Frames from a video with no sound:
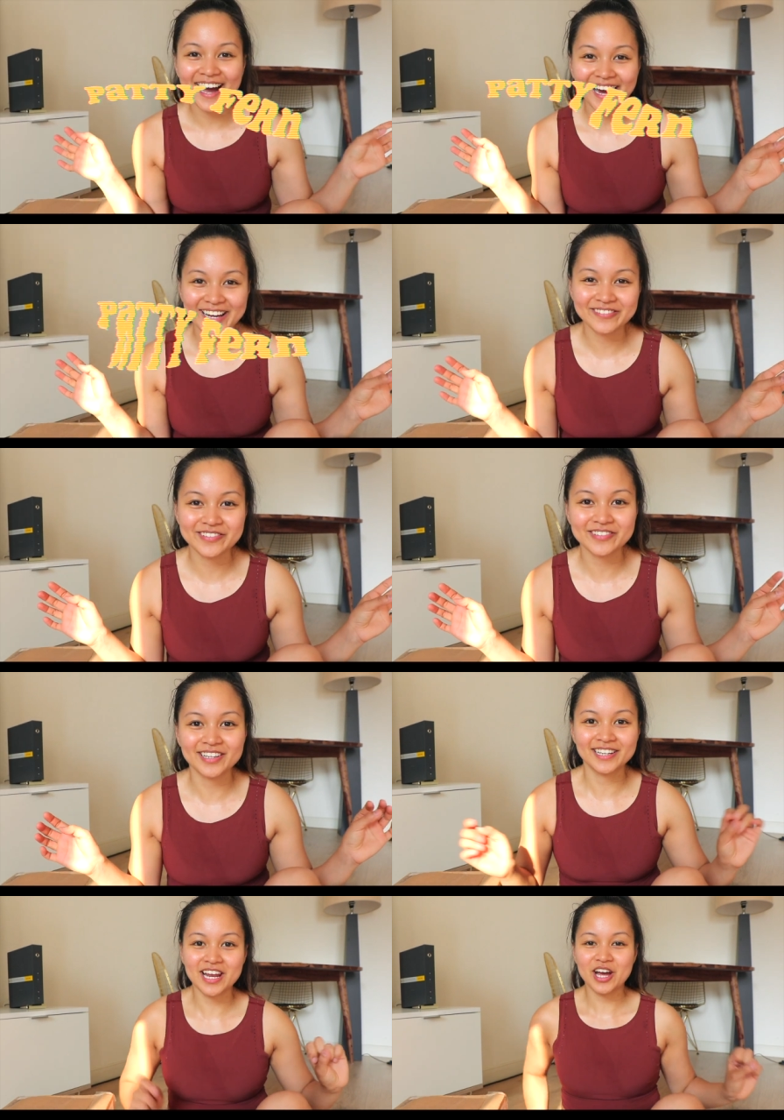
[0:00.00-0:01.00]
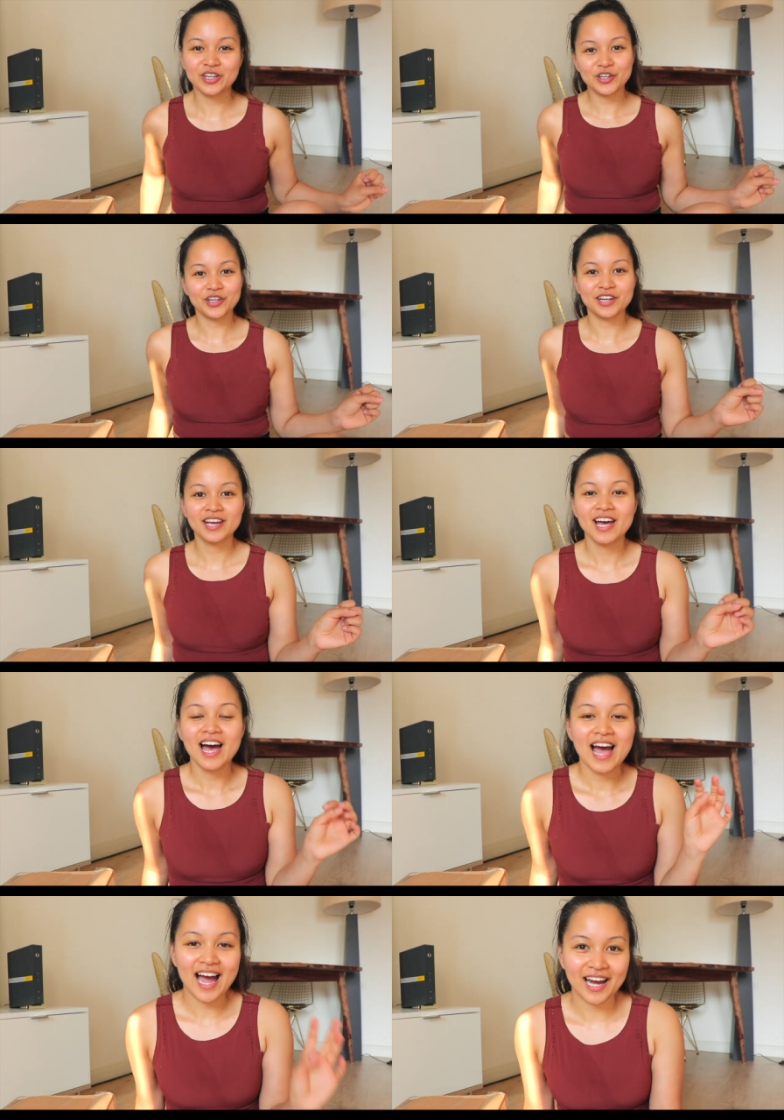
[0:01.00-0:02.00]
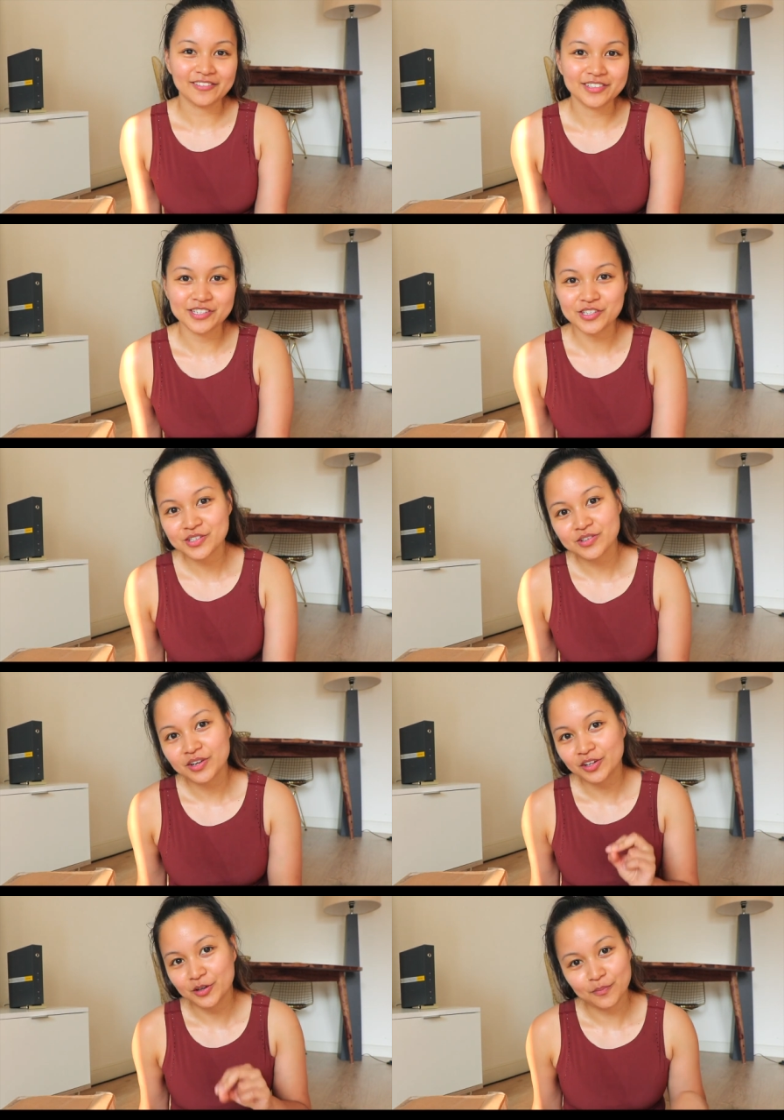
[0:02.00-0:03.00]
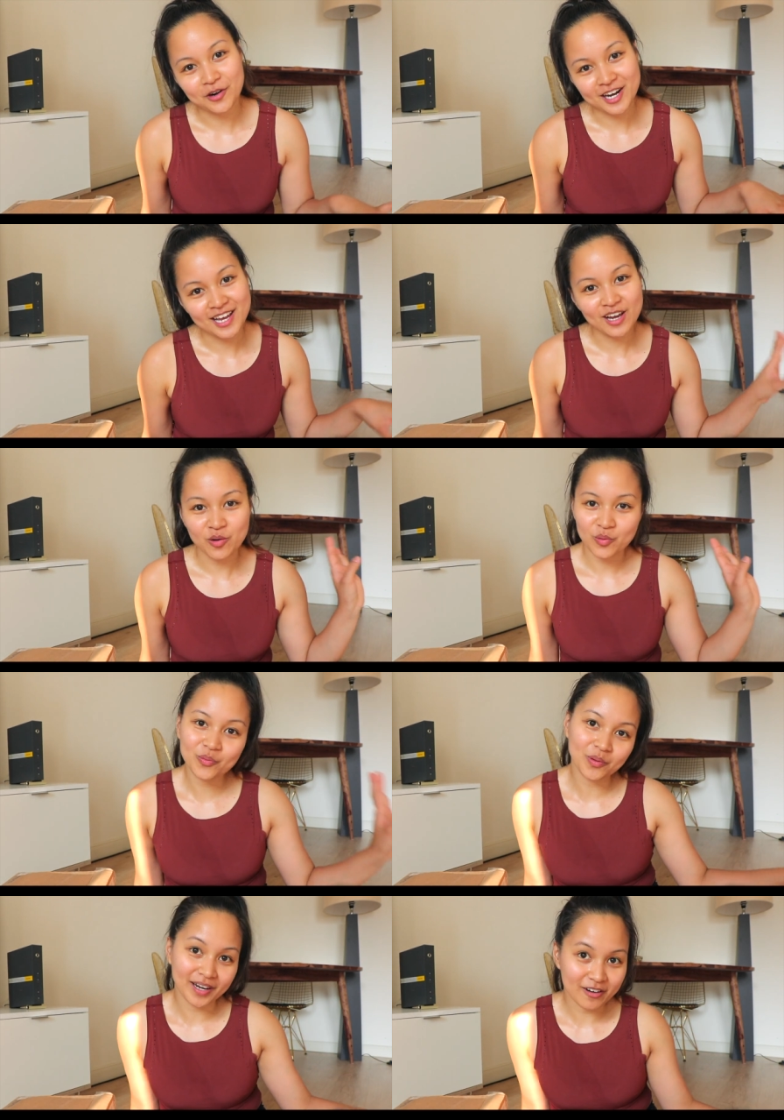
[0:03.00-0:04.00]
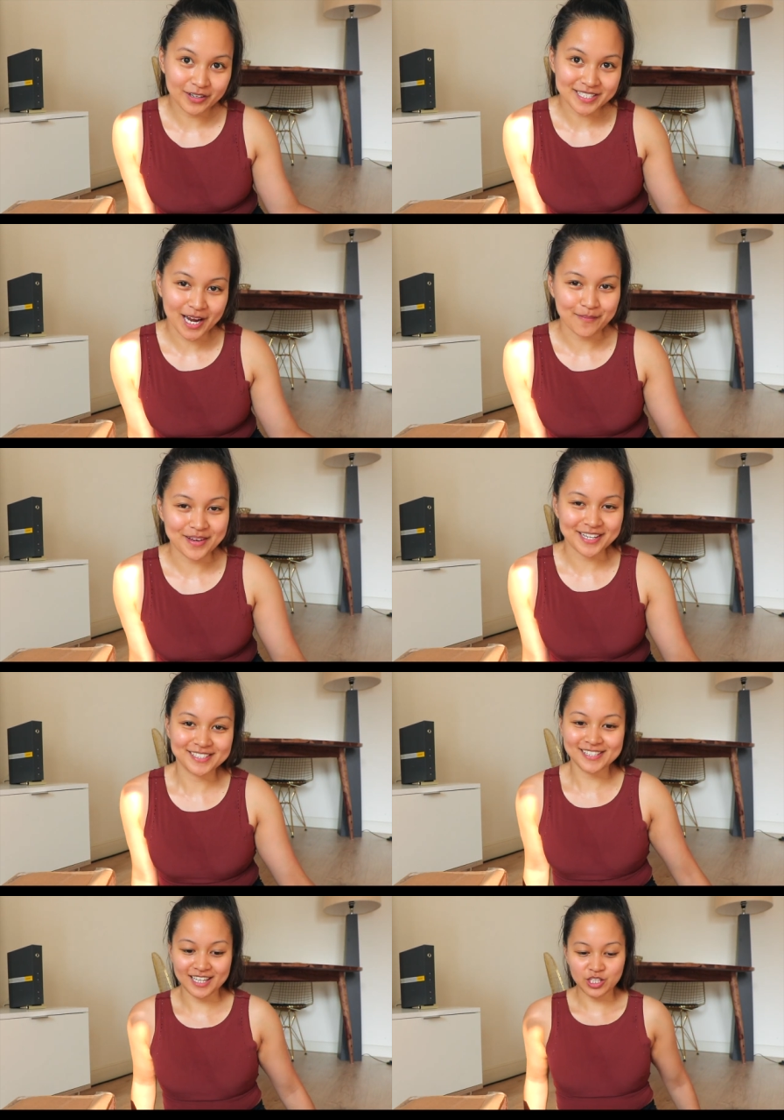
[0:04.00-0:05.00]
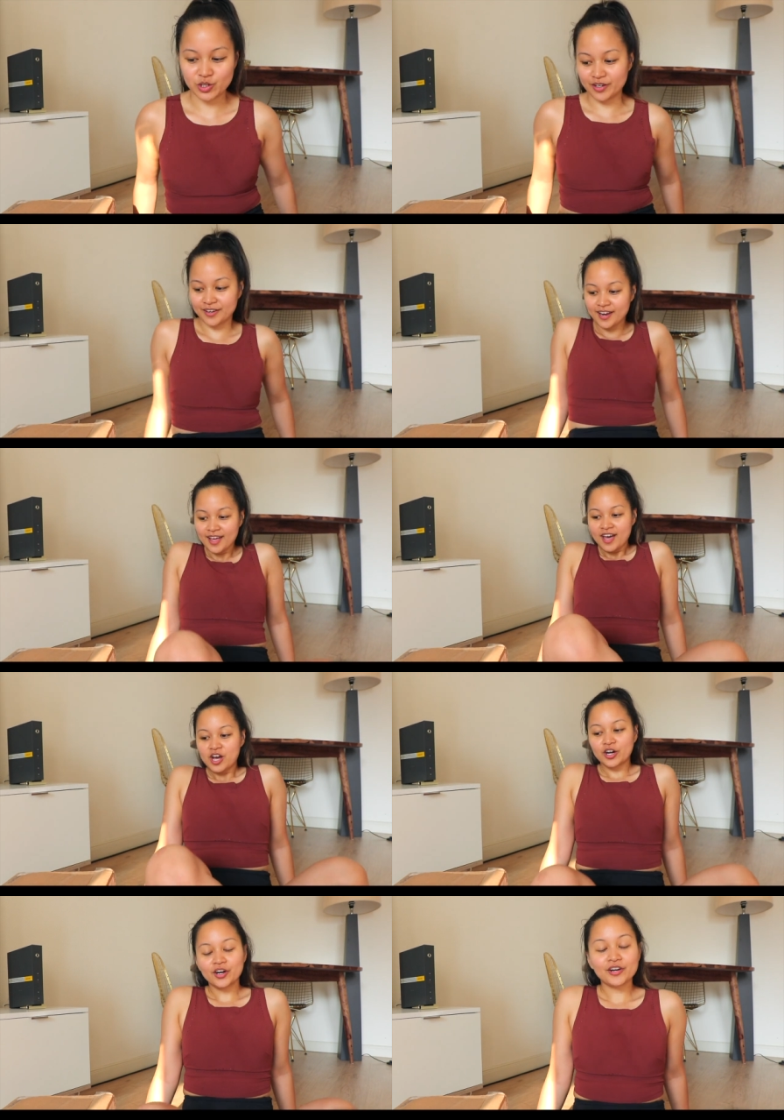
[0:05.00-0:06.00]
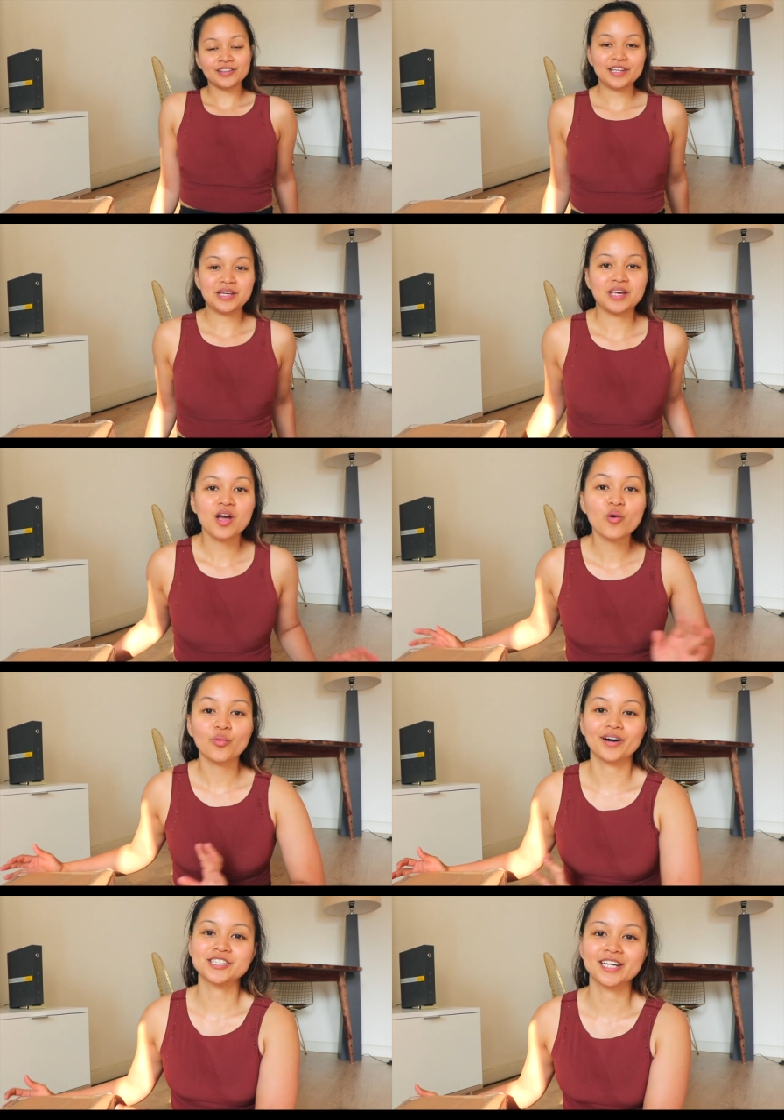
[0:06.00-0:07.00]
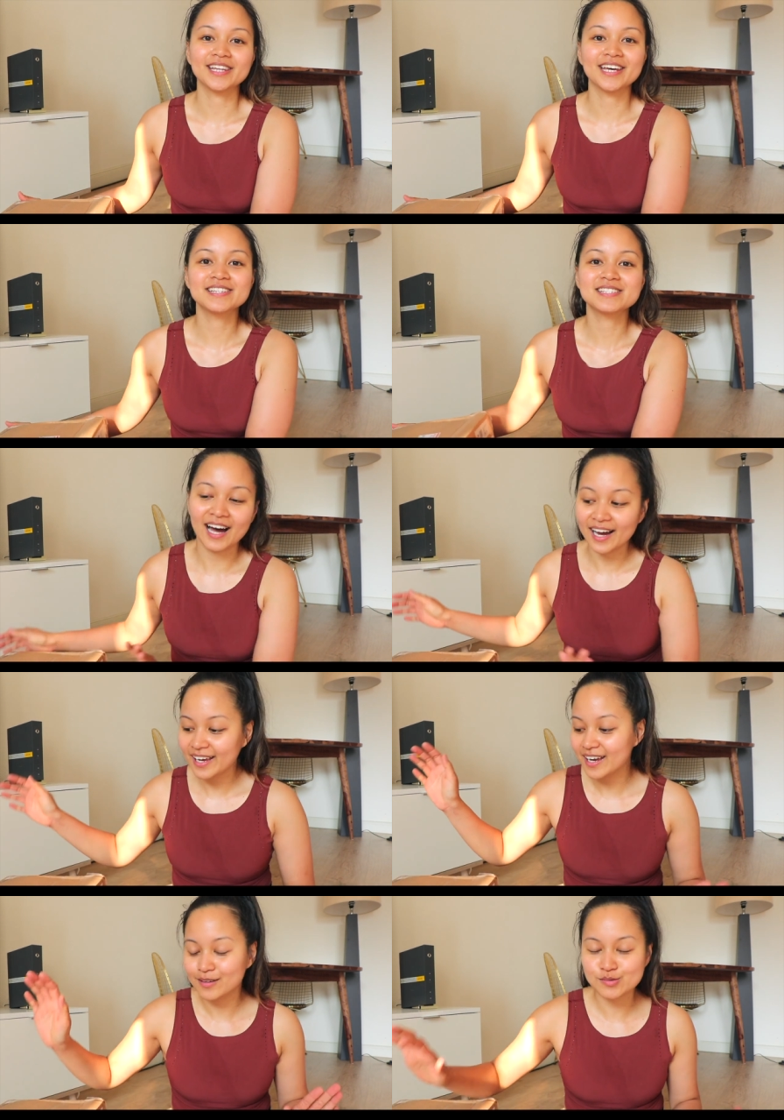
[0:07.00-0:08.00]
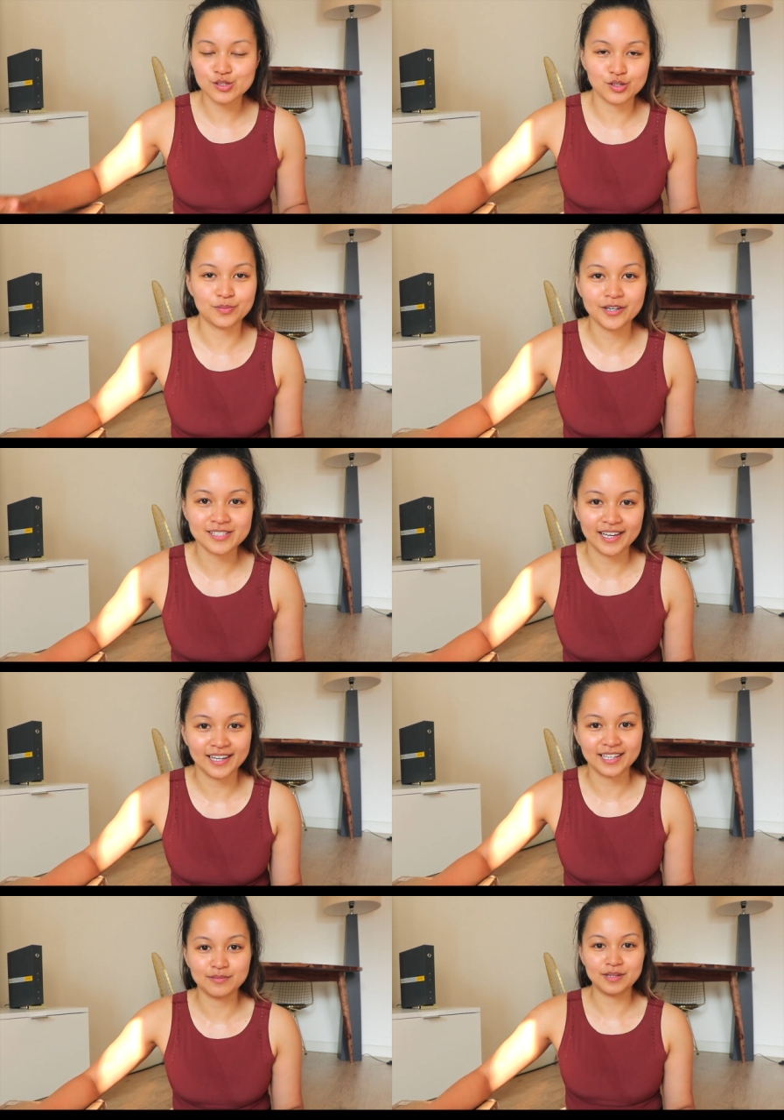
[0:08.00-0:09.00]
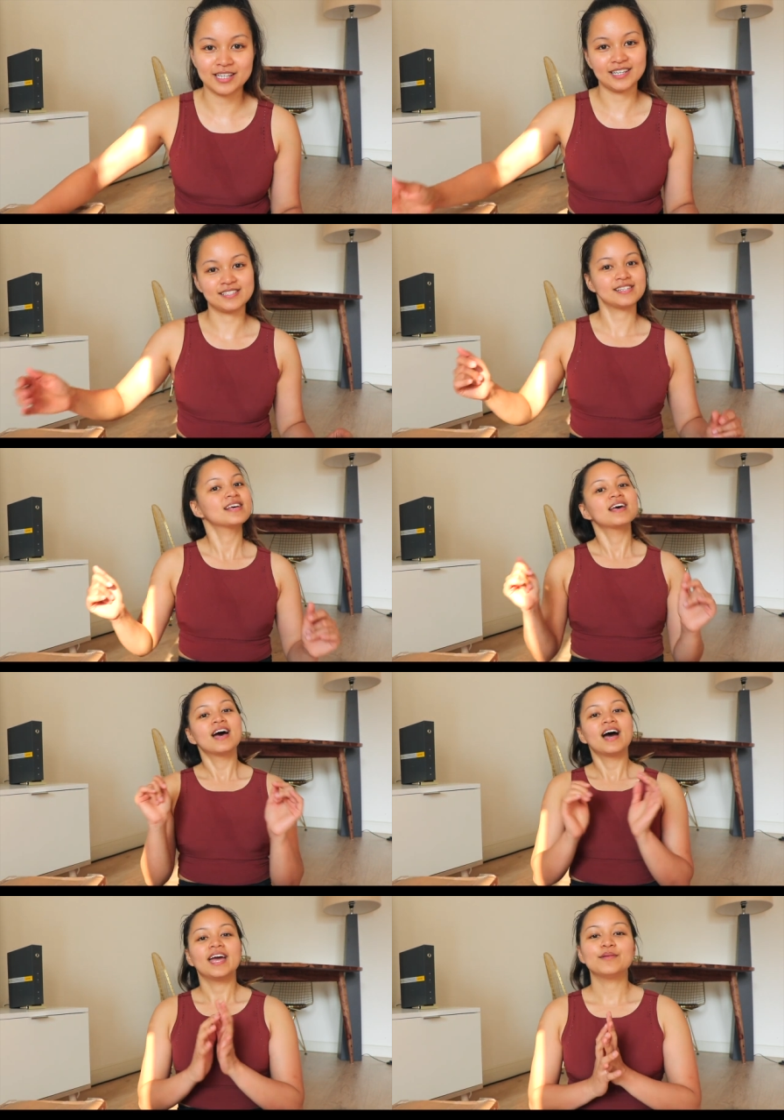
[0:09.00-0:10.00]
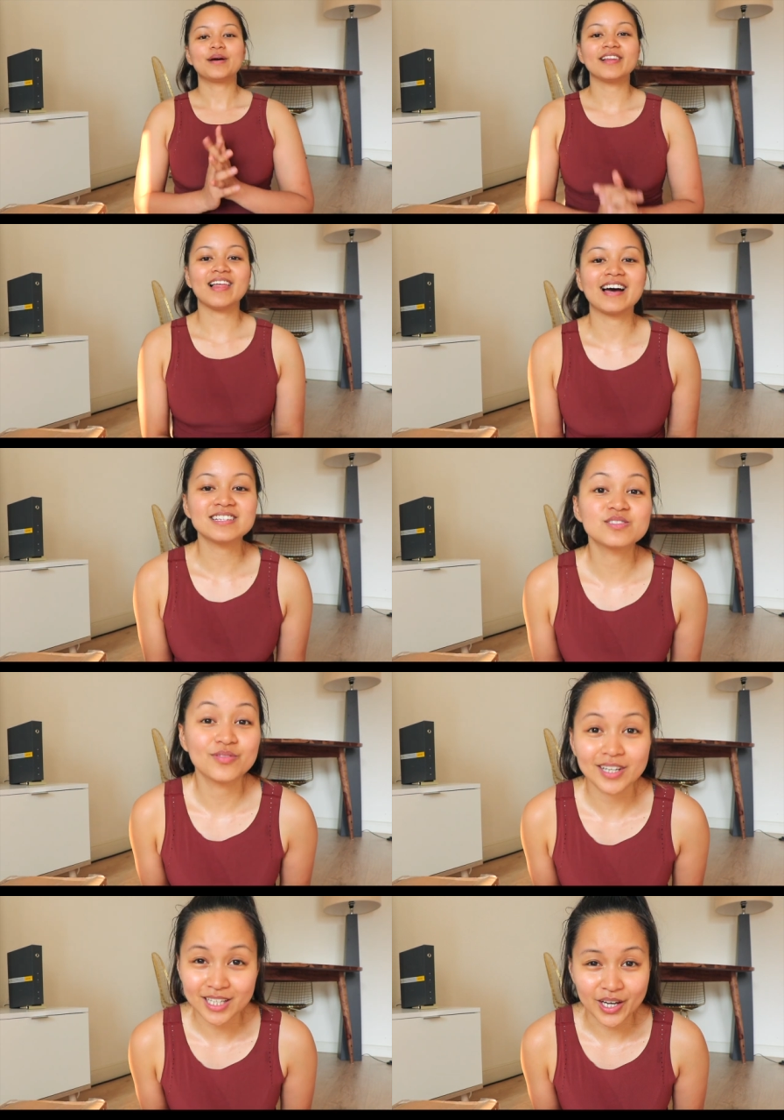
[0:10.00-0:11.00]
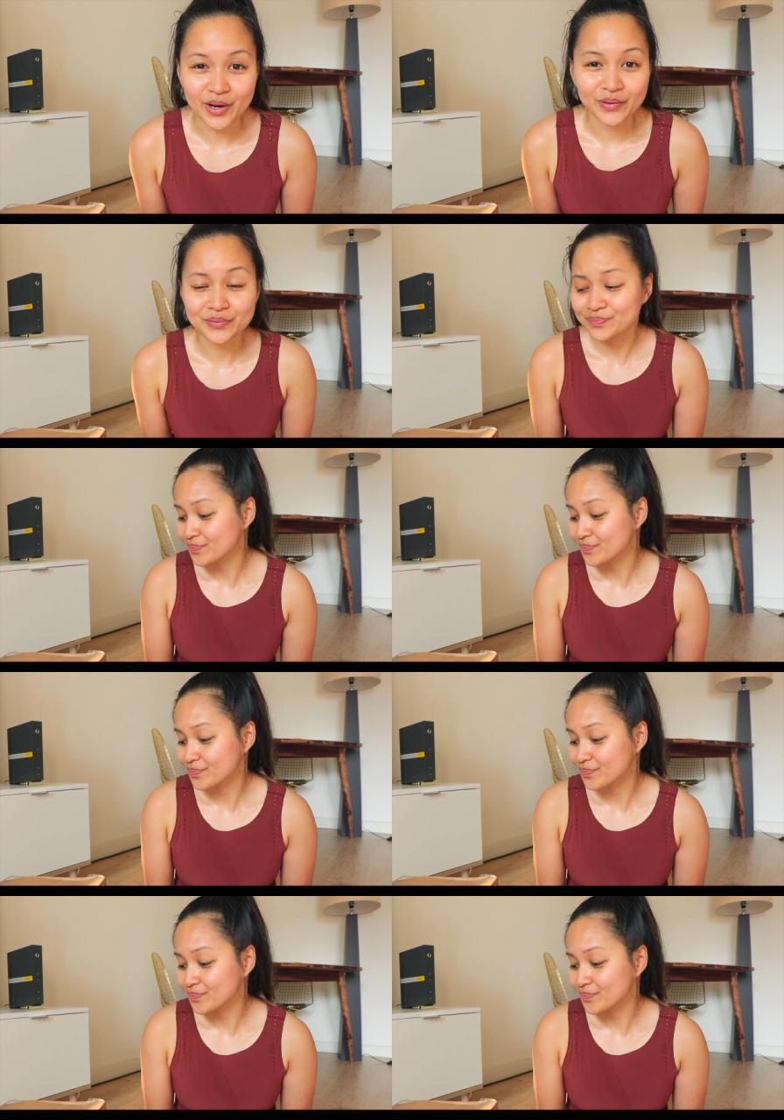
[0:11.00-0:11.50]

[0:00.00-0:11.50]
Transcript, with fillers: Hi everyone, good afternoon, good morning, whatever time it is that you're currently watching this. I am super excited because in my last video,